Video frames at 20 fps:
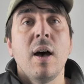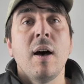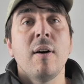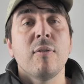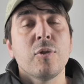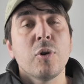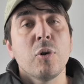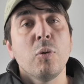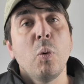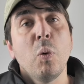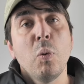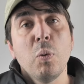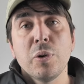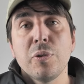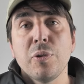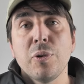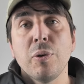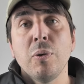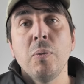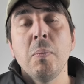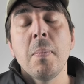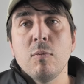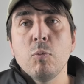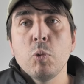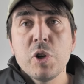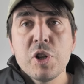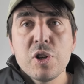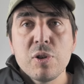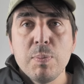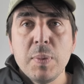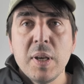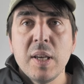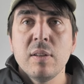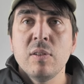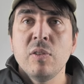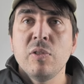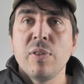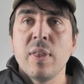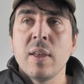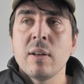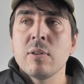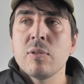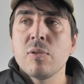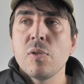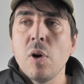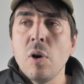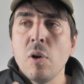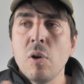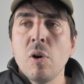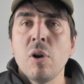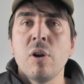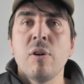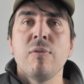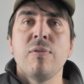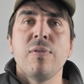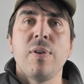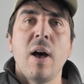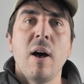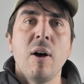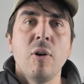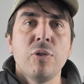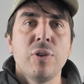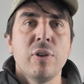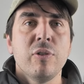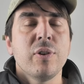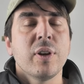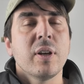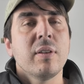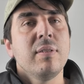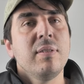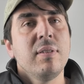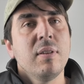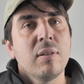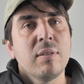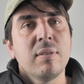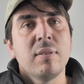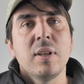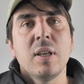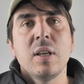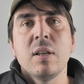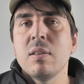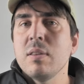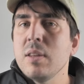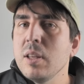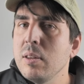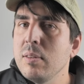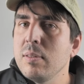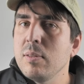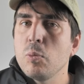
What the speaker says: after World War II, which means that a lot of houses you can still see need